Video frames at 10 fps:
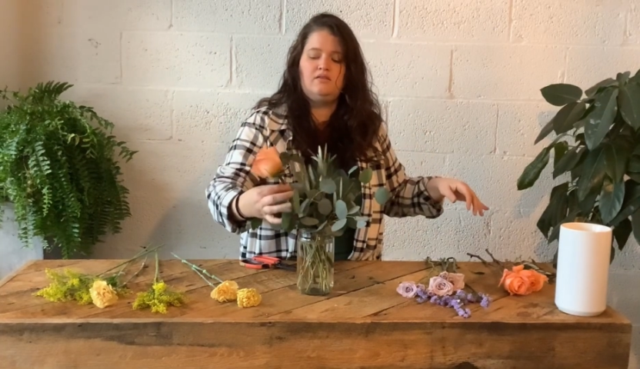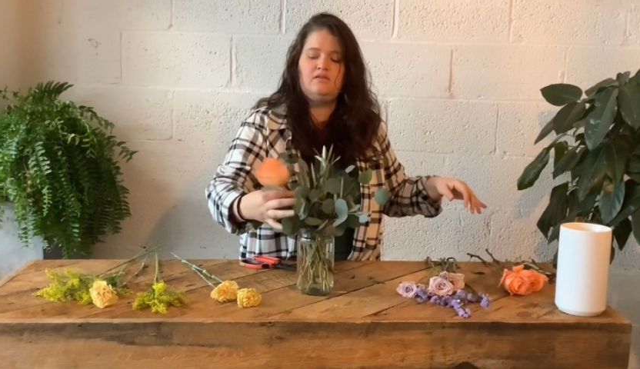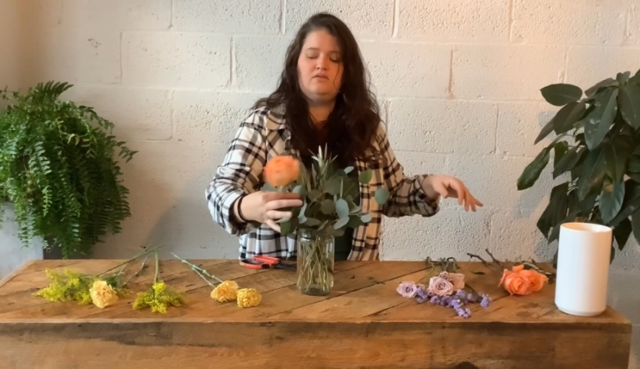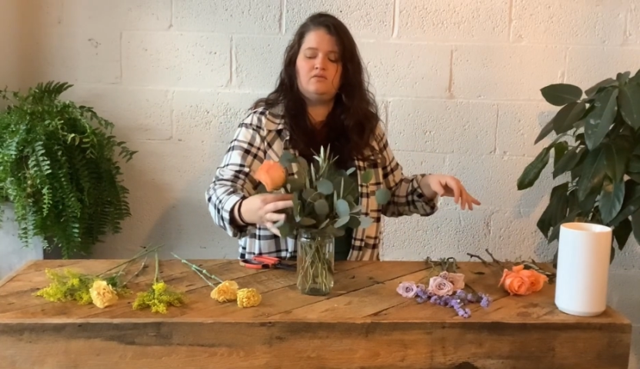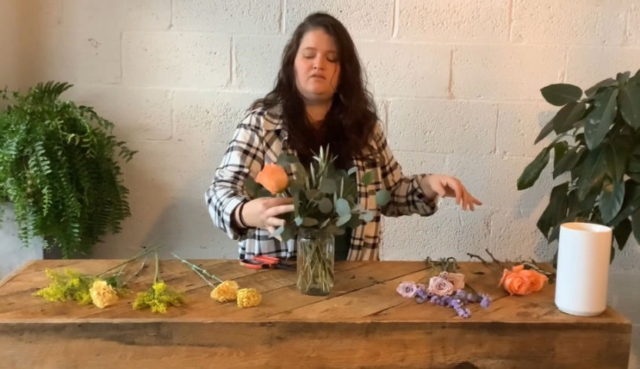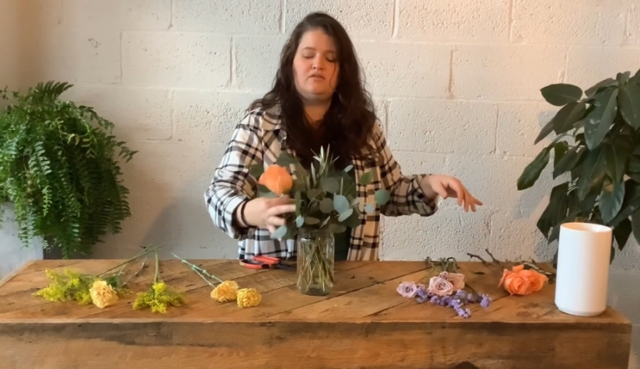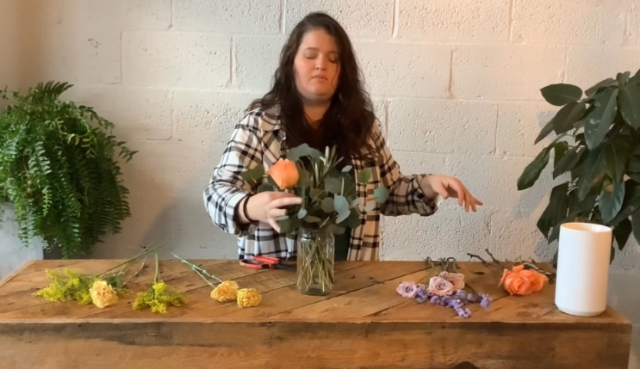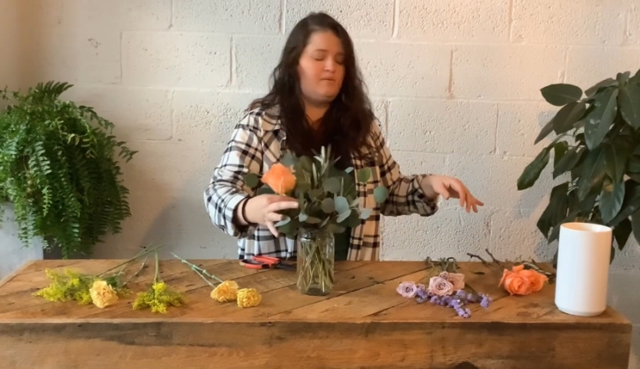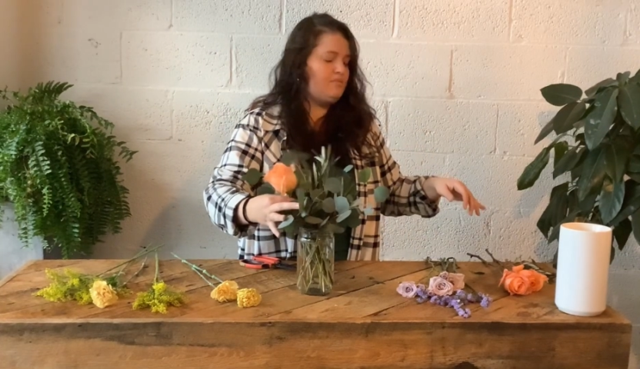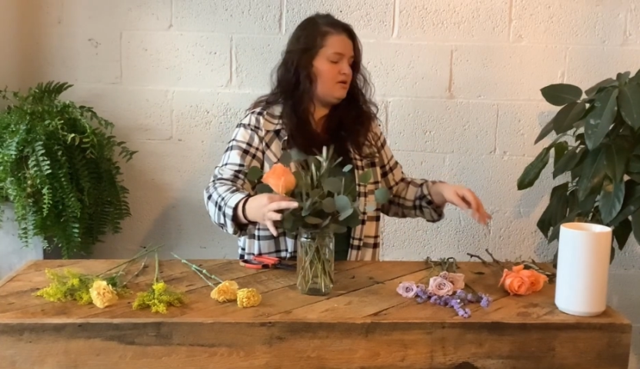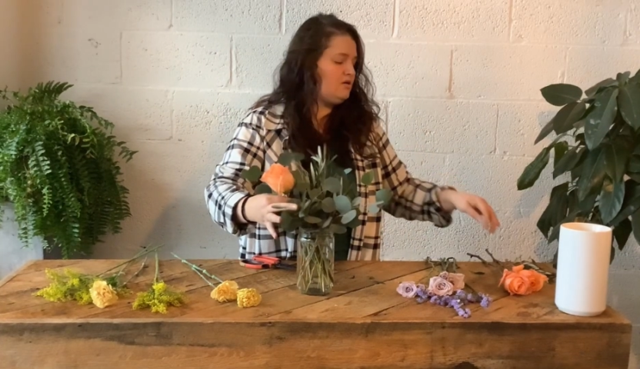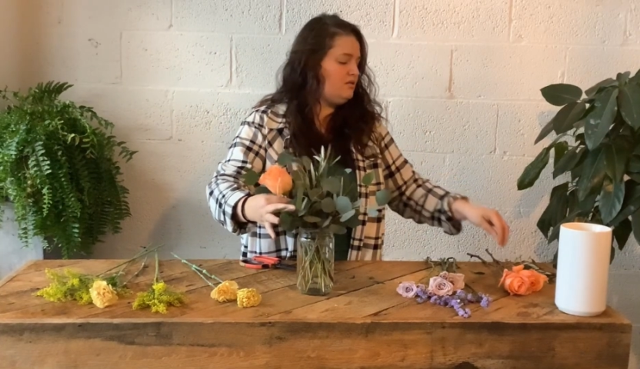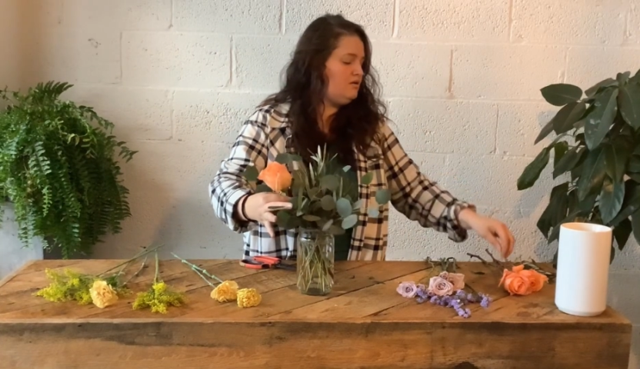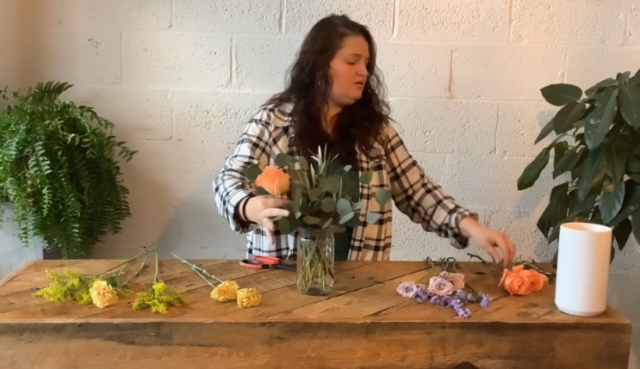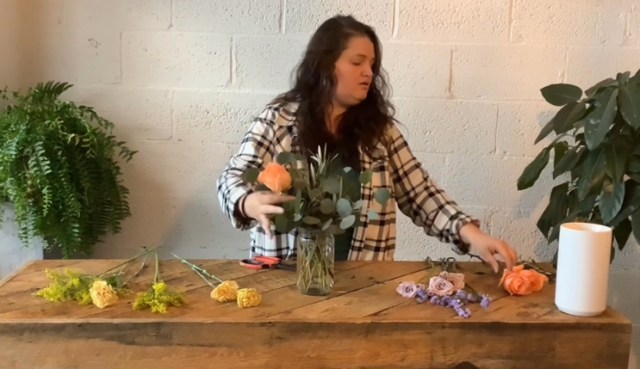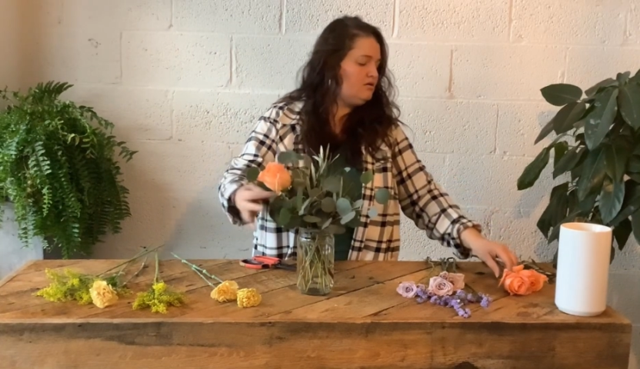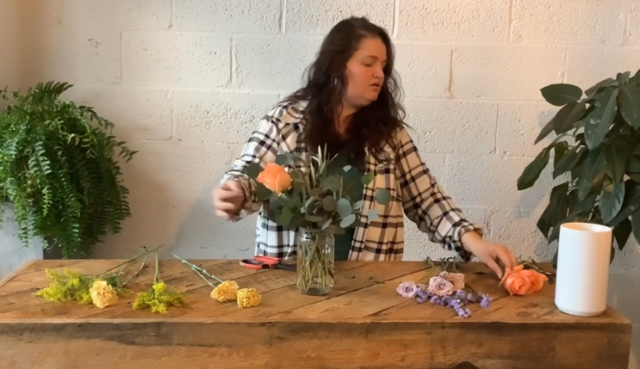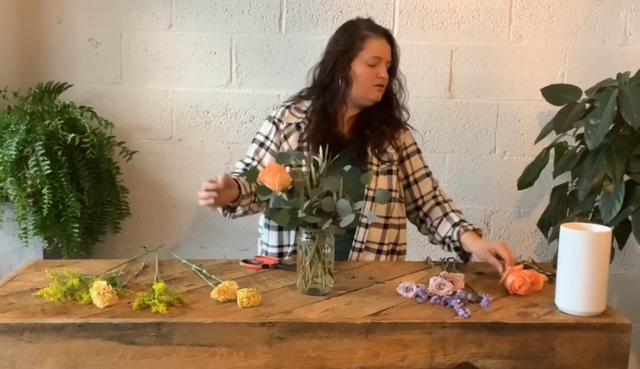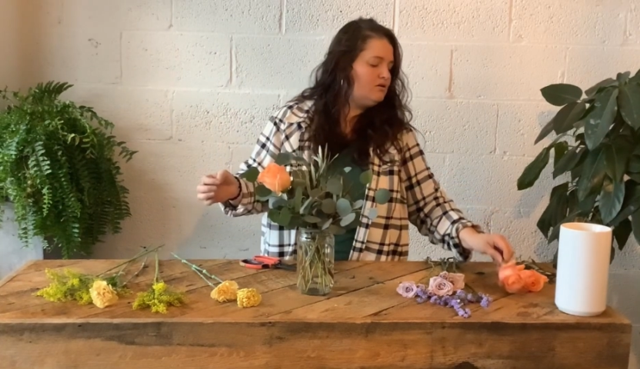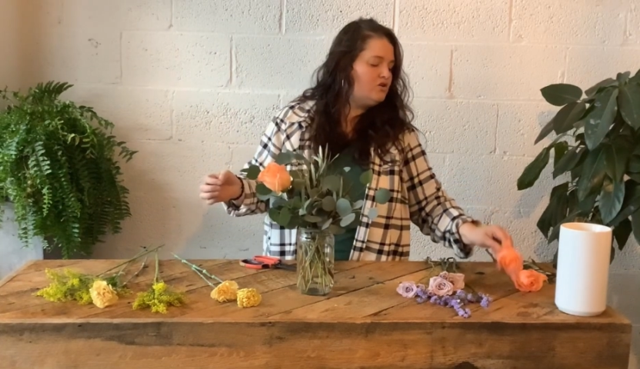these ones might be a
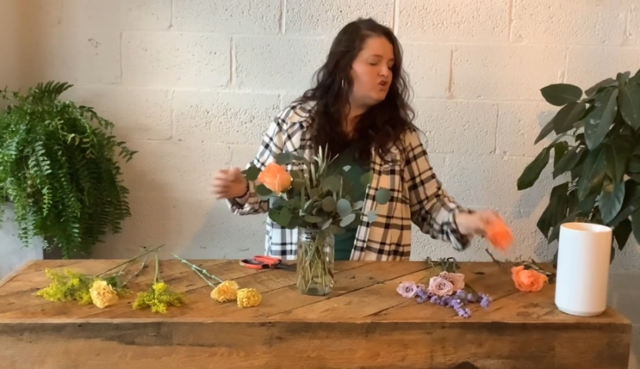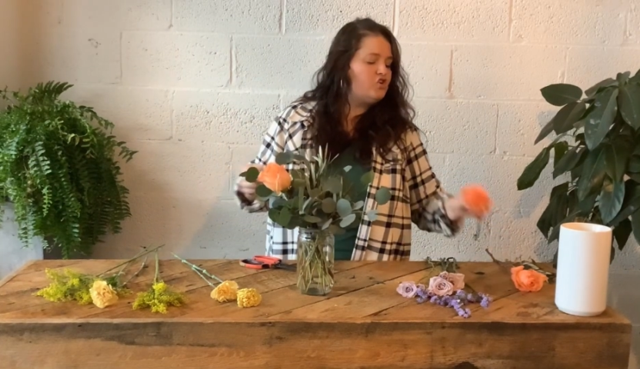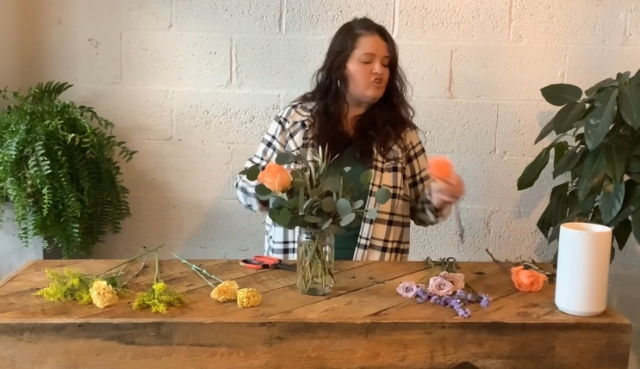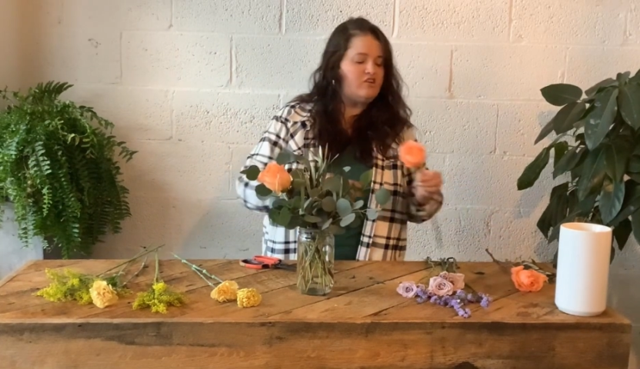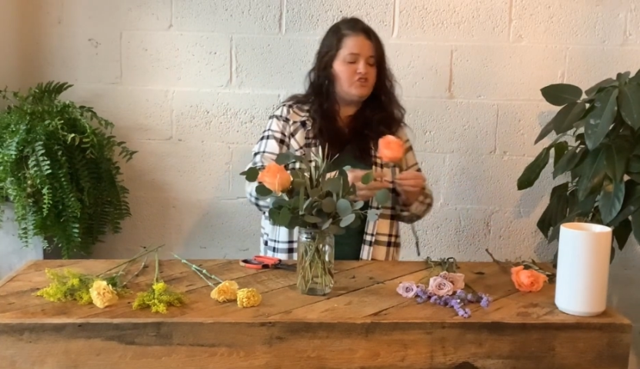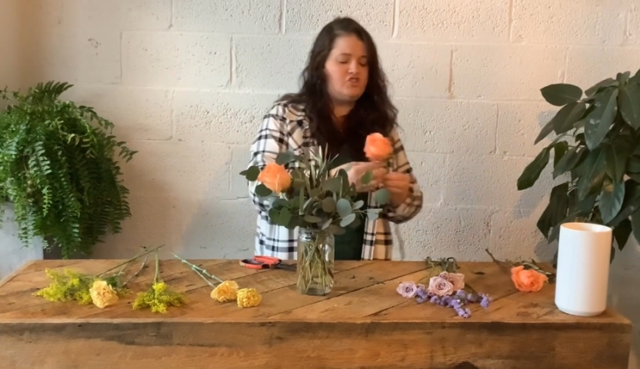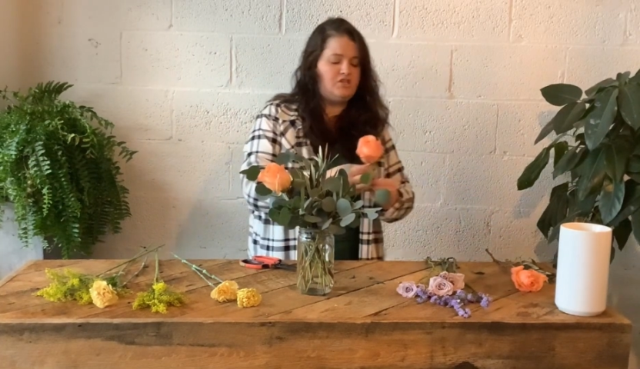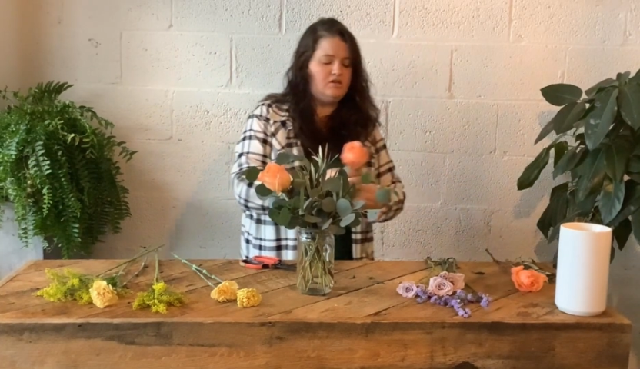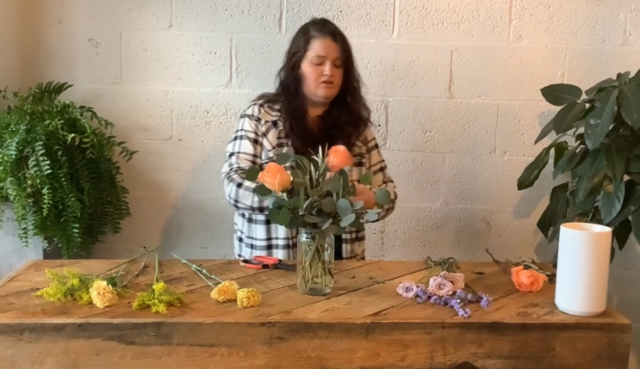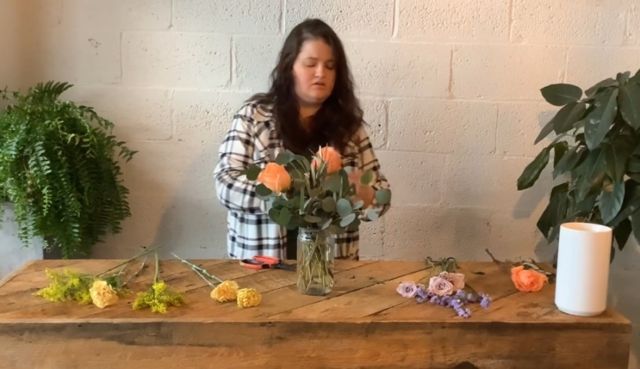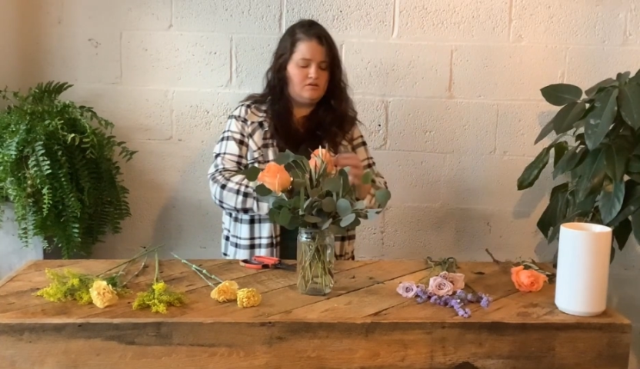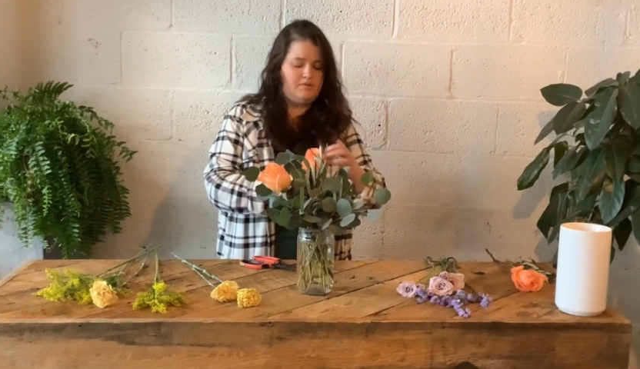little crunchy to